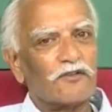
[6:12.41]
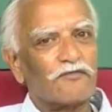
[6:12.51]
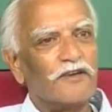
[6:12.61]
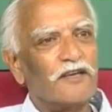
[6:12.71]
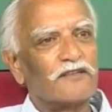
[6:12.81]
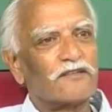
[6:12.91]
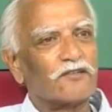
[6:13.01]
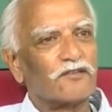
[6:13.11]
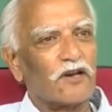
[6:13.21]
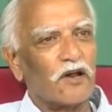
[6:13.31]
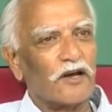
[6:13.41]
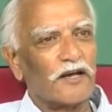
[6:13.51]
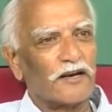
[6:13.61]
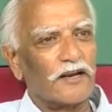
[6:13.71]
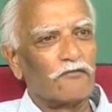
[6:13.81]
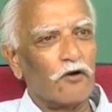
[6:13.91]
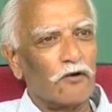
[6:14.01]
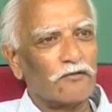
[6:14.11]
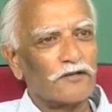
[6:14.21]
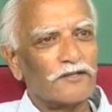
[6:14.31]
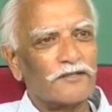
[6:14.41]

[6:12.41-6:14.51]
the fees to the lawyer involved,